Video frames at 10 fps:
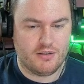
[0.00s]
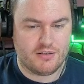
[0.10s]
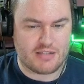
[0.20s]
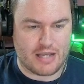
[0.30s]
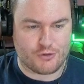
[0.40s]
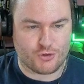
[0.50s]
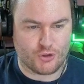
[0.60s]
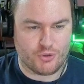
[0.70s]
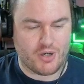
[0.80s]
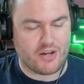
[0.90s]

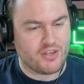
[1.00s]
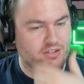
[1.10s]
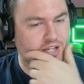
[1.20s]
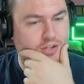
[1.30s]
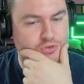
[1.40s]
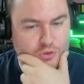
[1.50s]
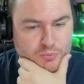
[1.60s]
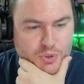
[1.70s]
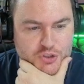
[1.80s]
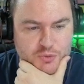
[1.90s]
Sandshrew. I think Sandshrew
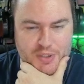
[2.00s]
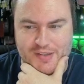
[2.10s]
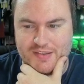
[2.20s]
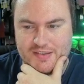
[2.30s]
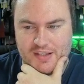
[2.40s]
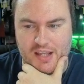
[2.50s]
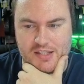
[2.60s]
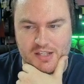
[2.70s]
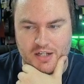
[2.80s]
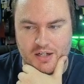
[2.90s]
must be C
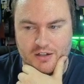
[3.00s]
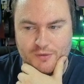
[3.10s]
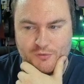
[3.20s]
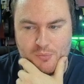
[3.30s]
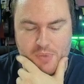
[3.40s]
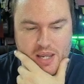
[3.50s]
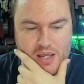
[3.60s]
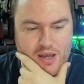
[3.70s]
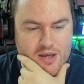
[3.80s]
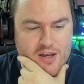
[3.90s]
tier for
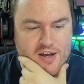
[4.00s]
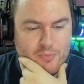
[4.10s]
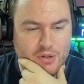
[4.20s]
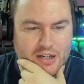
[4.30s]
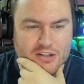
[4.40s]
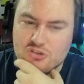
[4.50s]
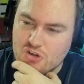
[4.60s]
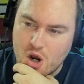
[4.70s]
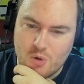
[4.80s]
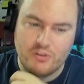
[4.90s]
me. But I
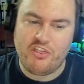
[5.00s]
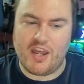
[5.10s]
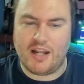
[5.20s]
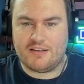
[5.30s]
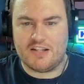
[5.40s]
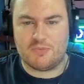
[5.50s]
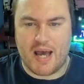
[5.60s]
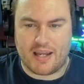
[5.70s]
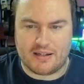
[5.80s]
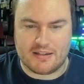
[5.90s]
don't think this
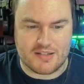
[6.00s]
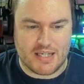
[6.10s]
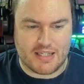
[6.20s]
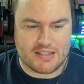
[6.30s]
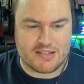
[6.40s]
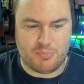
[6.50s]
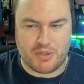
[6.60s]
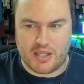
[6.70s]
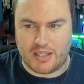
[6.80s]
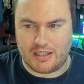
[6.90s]
man can sneak into
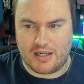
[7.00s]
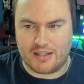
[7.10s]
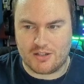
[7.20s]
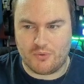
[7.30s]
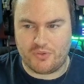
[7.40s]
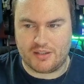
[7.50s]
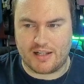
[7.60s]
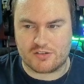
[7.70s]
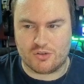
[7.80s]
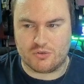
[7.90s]
B. I don't think
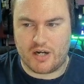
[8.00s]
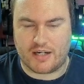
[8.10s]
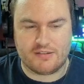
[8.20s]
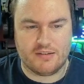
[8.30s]
that's correct.